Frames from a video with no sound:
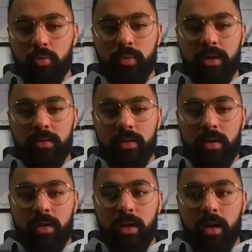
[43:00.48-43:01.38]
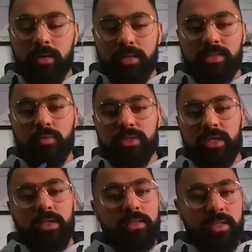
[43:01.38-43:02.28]
nowhere unless you're
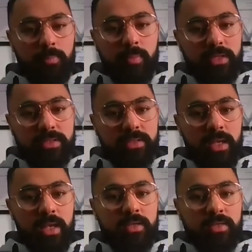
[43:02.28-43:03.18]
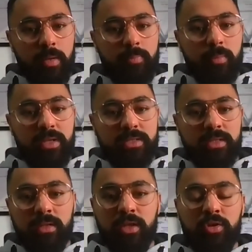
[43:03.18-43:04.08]
taking supplements. Supplements,
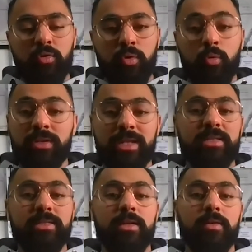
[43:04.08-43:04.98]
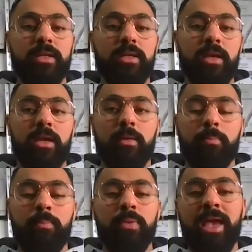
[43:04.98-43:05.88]
they don't necessarily
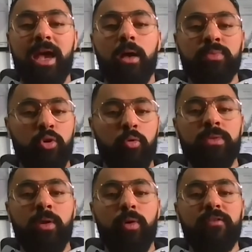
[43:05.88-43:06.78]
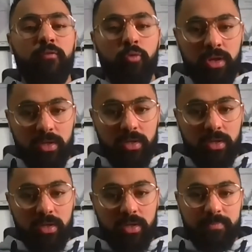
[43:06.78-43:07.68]
get absorbed the way food does.
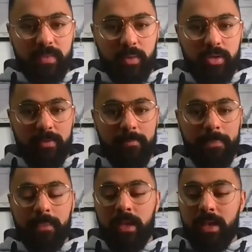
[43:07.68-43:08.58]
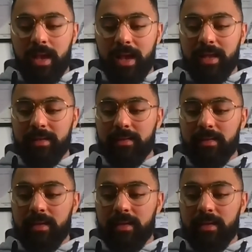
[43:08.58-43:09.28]
Okay, and